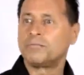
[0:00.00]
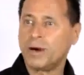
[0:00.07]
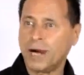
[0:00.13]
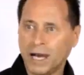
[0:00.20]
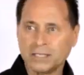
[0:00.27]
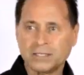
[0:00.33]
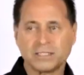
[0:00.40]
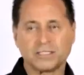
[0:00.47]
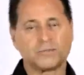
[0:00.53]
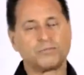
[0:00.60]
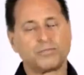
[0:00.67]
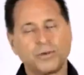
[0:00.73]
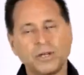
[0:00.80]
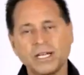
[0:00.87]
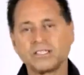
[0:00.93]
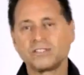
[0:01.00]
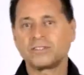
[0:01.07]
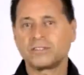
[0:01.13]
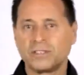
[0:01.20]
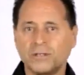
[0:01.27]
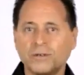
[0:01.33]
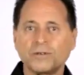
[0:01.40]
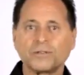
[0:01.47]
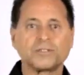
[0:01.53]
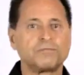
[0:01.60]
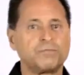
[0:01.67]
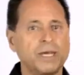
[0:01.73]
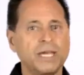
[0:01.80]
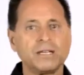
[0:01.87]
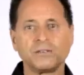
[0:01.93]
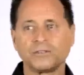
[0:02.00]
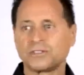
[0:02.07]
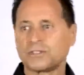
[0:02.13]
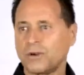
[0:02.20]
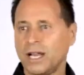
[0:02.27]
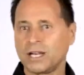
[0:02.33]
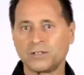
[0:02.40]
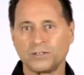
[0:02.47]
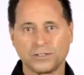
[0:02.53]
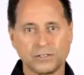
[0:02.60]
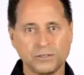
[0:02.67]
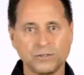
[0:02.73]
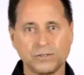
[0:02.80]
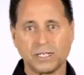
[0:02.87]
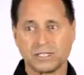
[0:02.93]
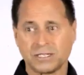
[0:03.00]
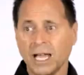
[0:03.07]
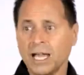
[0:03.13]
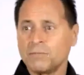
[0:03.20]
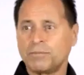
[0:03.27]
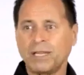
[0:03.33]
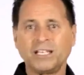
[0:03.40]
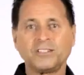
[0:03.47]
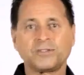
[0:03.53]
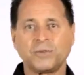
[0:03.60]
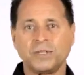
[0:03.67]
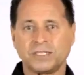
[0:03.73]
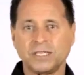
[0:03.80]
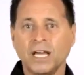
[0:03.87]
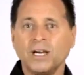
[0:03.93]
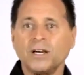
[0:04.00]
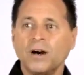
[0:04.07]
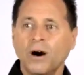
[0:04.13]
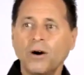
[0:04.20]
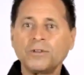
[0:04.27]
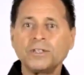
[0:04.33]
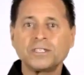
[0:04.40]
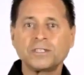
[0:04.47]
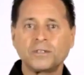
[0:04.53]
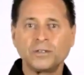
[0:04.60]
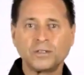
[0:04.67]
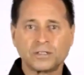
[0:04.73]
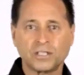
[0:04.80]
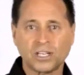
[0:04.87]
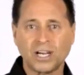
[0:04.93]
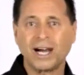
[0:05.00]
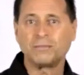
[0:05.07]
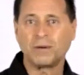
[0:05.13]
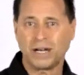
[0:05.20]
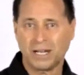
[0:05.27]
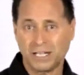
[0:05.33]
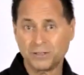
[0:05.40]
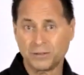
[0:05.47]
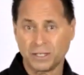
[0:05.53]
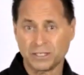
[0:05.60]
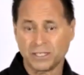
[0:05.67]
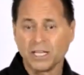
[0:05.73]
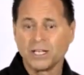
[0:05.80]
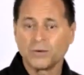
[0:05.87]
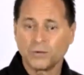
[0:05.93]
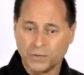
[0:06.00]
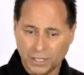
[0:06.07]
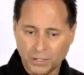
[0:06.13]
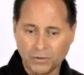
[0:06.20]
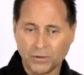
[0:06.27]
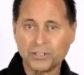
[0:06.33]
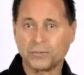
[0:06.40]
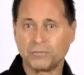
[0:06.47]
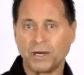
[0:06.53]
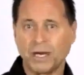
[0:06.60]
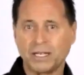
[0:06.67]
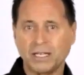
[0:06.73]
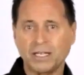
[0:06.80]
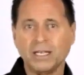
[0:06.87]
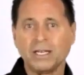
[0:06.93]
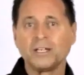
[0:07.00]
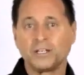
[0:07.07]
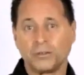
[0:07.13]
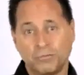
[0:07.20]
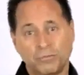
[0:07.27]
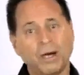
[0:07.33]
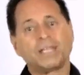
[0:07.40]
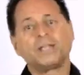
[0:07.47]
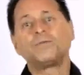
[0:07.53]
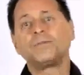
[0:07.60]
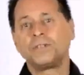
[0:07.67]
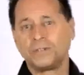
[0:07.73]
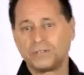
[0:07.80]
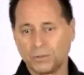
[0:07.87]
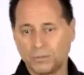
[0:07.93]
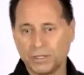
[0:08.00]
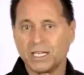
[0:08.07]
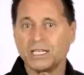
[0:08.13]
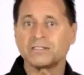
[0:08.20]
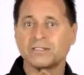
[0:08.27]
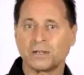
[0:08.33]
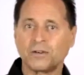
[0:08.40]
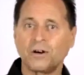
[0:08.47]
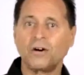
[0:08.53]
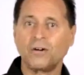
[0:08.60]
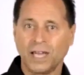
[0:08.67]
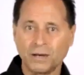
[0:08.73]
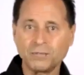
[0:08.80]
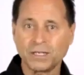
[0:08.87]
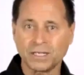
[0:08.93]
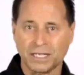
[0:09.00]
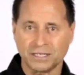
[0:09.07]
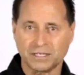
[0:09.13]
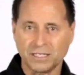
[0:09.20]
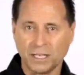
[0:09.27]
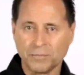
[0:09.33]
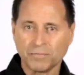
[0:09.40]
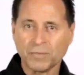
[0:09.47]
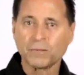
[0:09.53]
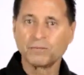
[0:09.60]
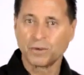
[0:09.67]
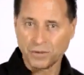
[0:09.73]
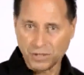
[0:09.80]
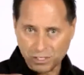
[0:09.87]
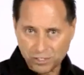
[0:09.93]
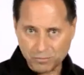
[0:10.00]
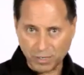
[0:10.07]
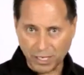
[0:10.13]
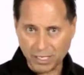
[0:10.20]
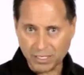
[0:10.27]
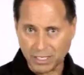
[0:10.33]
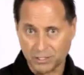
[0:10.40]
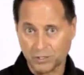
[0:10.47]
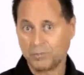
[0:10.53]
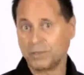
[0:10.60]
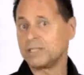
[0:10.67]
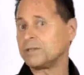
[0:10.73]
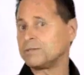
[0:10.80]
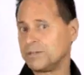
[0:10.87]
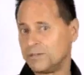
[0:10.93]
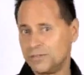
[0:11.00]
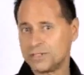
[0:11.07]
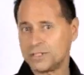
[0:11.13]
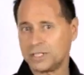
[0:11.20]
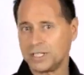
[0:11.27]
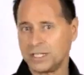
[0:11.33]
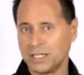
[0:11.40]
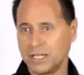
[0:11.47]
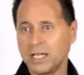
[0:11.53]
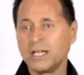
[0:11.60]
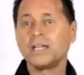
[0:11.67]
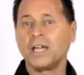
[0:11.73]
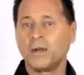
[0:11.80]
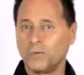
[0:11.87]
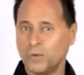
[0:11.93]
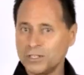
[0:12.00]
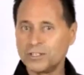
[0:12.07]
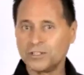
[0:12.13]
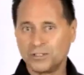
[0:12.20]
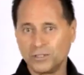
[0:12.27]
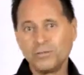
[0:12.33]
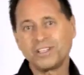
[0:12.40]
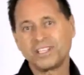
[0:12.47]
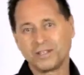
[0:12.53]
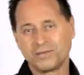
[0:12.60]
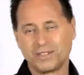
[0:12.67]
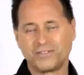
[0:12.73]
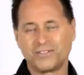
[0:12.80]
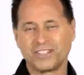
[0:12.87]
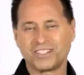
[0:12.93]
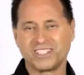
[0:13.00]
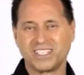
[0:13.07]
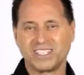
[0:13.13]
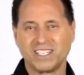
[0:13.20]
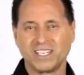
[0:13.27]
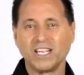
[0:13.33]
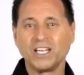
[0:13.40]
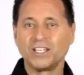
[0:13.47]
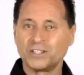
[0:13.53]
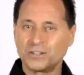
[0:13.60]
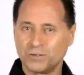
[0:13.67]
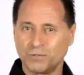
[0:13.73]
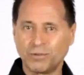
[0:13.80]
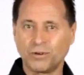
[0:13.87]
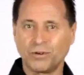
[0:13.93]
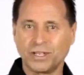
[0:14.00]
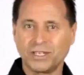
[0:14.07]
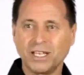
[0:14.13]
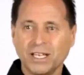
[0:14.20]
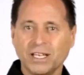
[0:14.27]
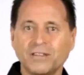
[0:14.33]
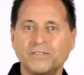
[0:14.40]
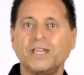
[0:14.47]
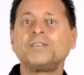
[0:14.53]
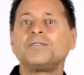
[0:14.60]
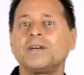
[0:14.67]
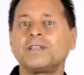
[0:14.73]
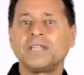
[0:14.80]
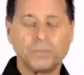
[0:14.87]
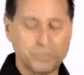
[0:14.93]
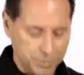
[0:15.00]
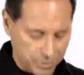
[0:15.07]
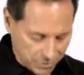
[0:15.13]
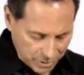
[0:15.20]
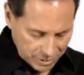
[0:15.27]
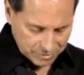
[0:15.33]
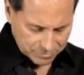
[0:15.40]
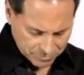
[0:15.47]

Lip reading: pastas, breads, cereals, bagels, crackers, cookies, pastries, all these cooked carbohydrates, when they go in your body will use up an enzyme called amylase, more than you make, and you become deficient in it. And once you do become deficient in it to a point, then you end up with,